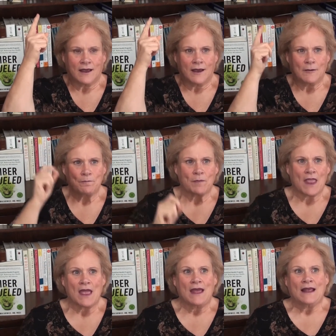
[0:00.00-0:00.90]
um,
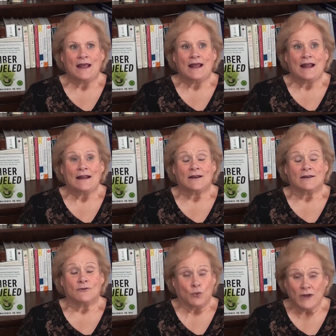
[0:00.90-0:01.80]

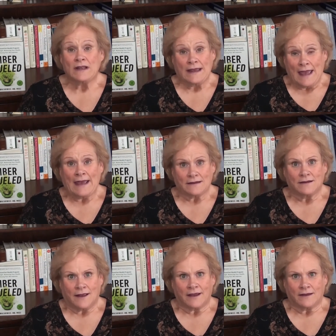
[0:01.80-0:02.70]
really
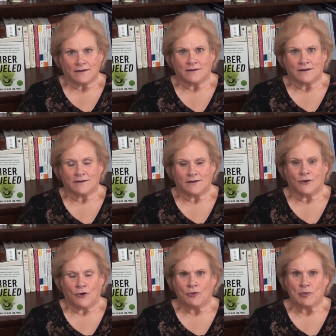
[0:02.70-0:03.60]
act like
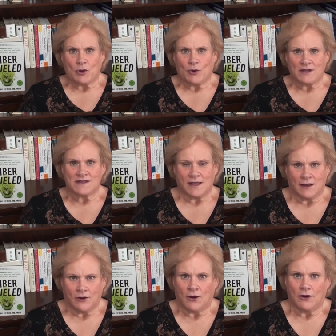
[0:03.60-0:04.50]
opioids
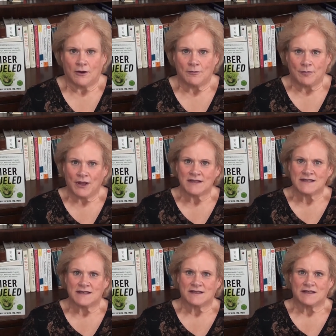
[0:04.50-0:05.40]
in our
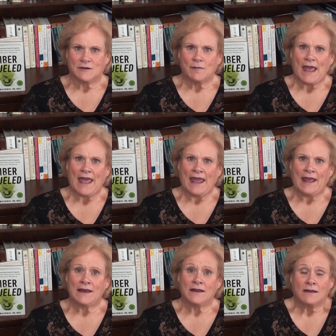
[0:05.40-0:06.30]
blood system
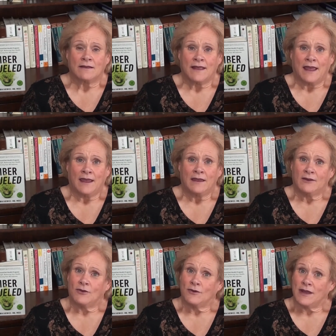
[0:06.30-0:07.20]
and they
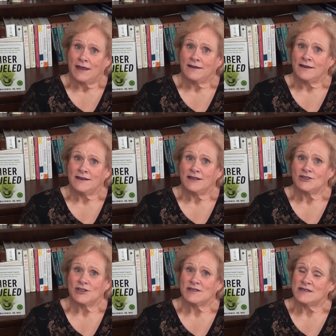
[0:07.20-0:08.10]
create
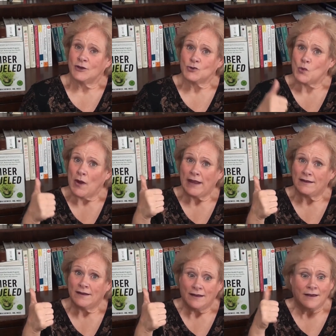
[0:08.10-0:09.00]
addictions. Those
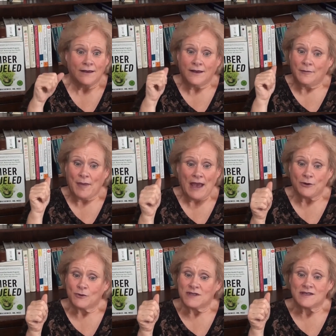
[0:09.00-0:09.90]
white
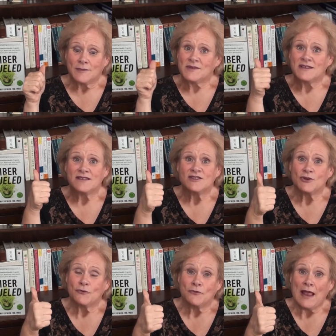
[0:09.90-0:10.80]
powdery
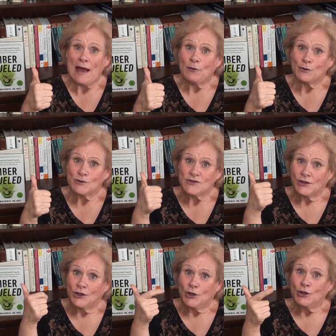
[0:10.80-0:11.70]
substances are flours,
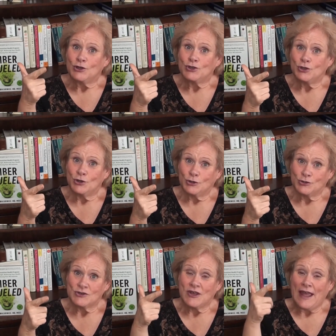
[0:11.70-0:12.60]

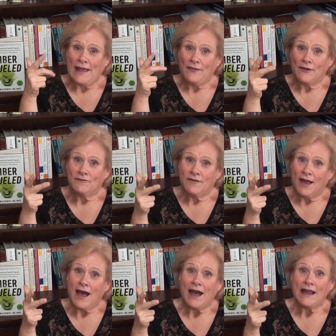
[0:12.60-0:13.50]
sugars, and the
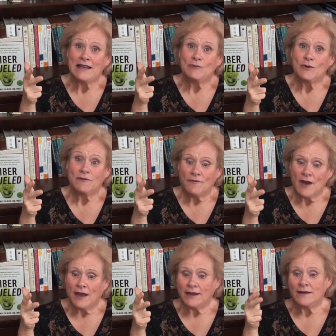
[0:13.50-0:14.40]
highly
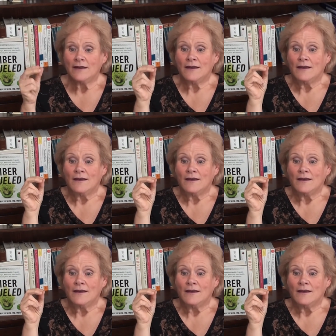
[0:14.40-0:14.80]
refined